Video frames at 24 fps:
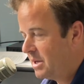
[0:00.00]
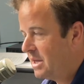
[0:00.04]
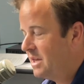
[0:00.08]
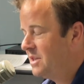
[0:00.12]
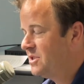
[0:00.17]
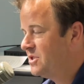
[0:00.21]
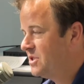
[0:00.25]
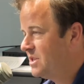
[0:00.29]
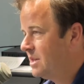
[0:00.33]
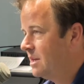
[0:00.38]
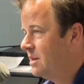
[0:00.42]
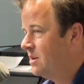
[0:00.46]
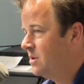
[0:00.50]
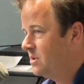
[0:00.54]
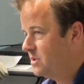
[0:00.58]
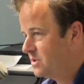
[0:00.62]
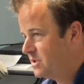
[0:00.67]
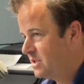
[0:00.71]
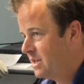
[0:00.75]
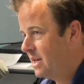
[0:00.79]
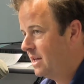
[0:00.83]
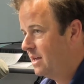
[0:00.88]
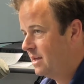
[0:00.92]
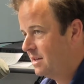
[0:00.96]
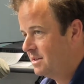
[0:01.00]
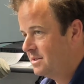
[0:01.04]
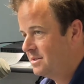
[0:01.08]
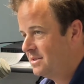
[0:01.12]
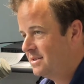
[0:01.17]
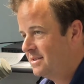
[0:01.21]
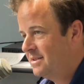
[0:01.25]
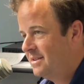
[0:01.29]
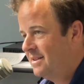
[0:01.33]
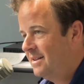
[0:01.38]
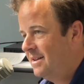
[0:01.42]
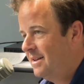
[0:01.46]
He still
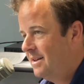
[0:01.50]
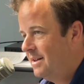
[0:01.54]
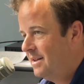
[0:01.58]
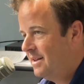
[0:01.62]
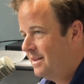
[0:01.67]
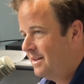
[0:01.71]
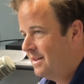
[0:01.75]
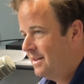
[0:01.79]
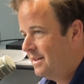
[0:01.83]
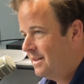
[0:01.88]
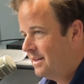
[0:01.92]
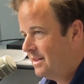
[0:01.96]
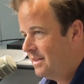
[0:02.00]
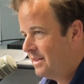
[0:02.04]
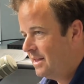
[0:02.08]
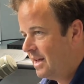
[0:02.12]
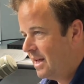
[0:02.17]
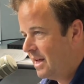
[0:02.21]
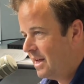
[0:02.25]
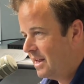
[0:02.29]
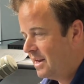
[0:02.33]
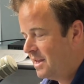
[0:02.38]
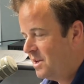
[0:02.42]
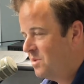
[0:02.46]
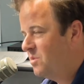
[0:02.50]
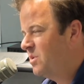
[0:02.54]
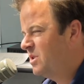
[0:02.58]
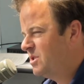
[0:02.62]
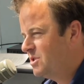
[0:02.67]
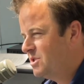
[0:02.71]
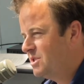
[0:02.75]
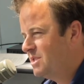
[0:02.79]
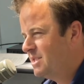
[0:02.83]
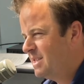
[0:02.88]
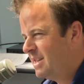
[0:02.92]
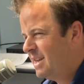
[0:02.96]
says that he
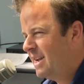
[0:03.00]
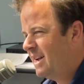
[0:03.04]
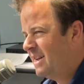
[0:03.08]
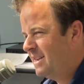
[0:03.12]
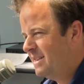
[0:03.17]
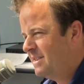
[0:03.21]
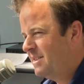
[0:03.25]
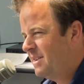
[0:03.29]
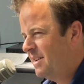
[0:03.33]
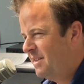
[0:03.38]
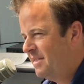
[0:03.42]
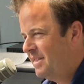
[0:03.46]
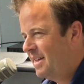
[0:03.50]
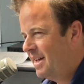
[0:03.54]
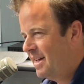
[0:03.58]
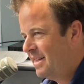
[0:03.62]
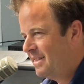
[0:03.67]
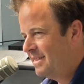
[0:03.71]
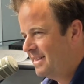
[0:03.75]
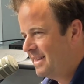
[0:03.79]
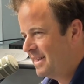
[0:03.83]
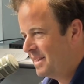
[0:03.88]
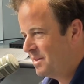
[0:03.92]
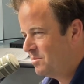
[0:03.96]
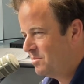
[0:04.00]
wishes he hadn't done that he